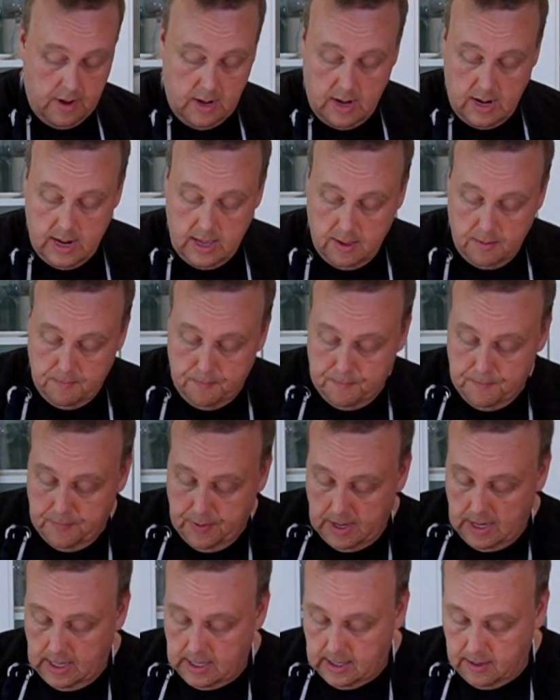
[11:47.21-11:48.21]
Another
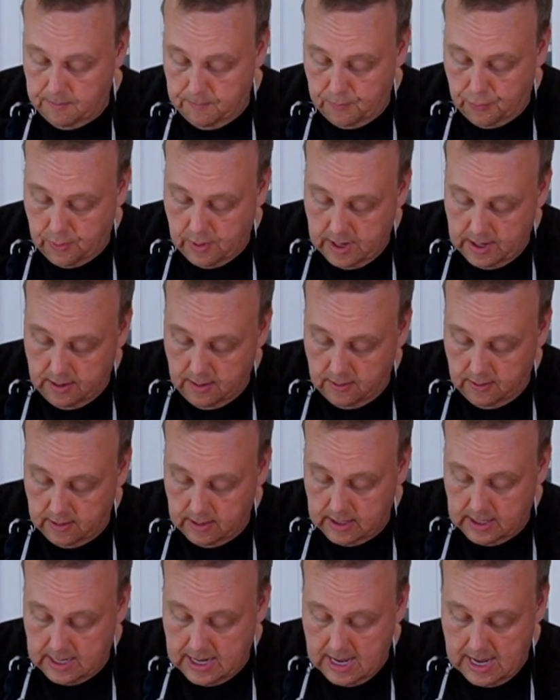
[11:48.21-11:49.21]
piece of bread on
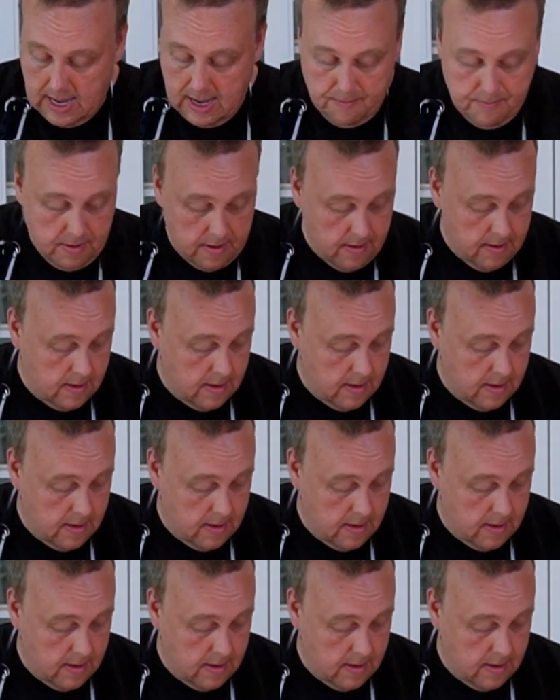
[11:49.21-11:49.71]
top.